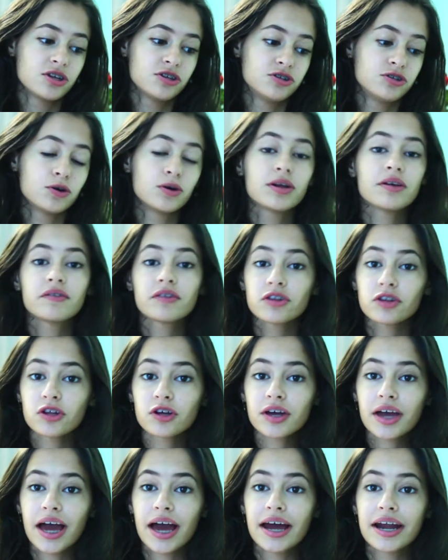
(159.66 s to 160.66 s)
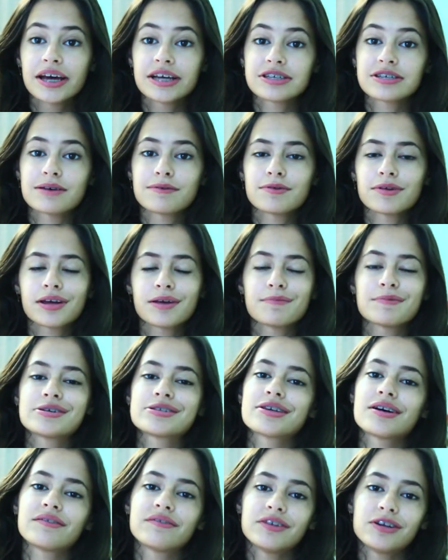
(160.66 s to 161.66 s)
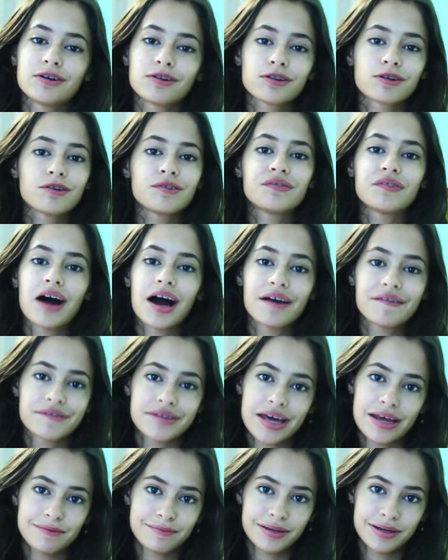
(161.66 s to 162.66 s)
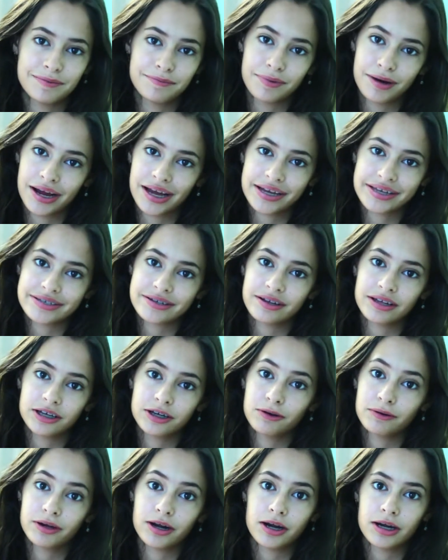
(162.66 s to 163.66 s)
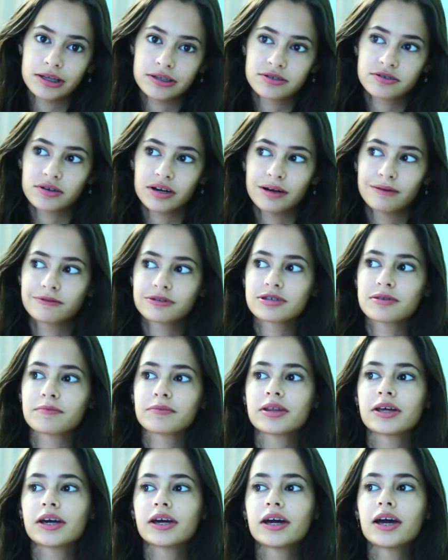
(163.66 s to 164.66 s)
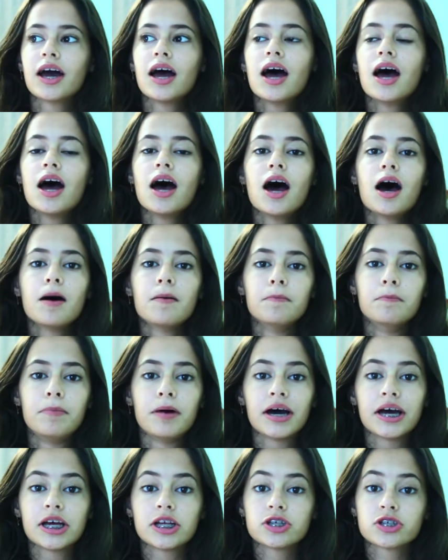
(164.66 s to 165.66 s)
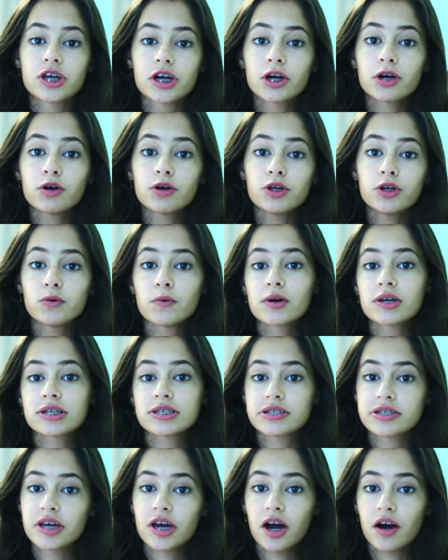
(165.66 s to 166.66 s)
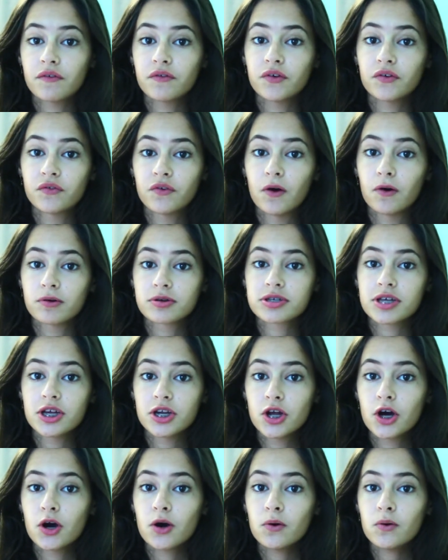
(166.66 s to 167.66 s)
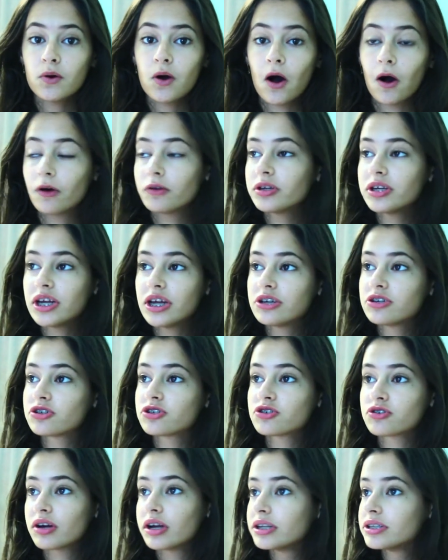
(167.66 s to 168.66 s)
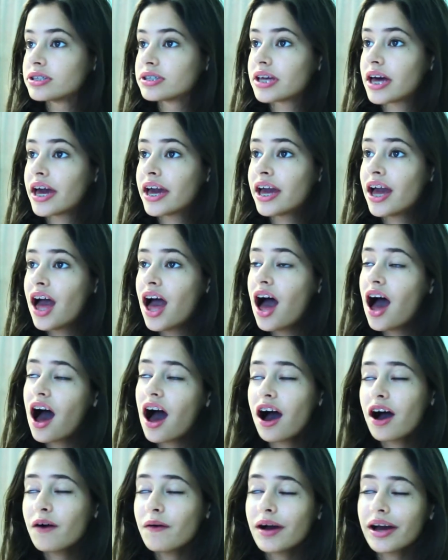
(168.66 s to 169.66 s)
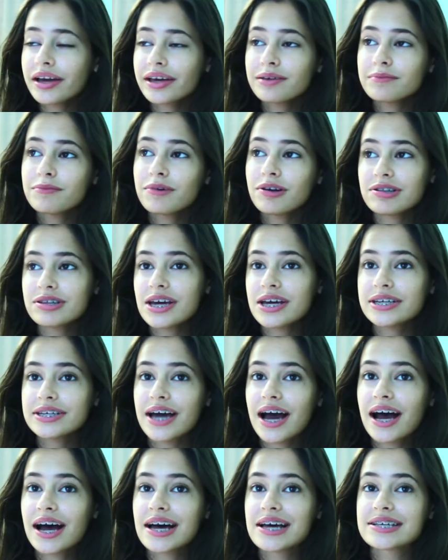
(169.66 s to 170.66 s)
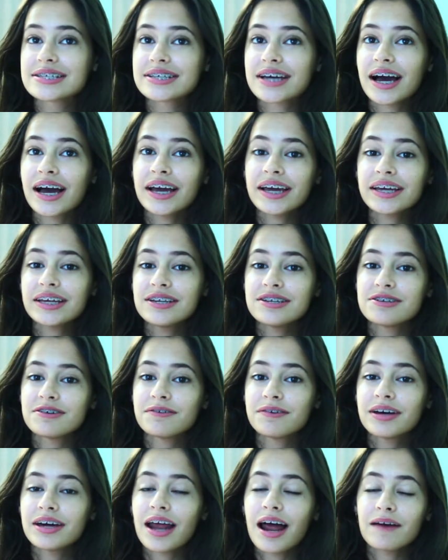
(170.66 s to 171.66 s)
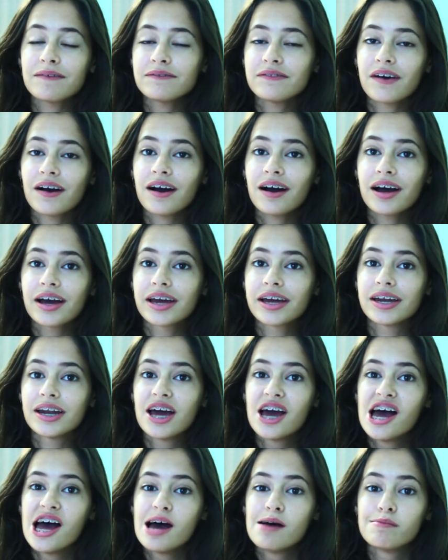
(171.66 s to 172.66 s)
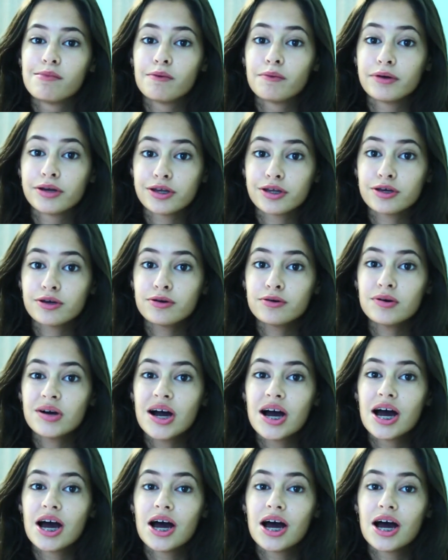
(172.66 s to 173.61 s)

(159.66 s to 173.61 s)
don't even look at it. Sometimes I give myself, you know, little five, ten minute breaks and I'll like, go get on Instagram or something. But in general, you want to stay off your phone because I know all teenagers try and say, oh, I can multitask, I can do it, I'm fine. But when you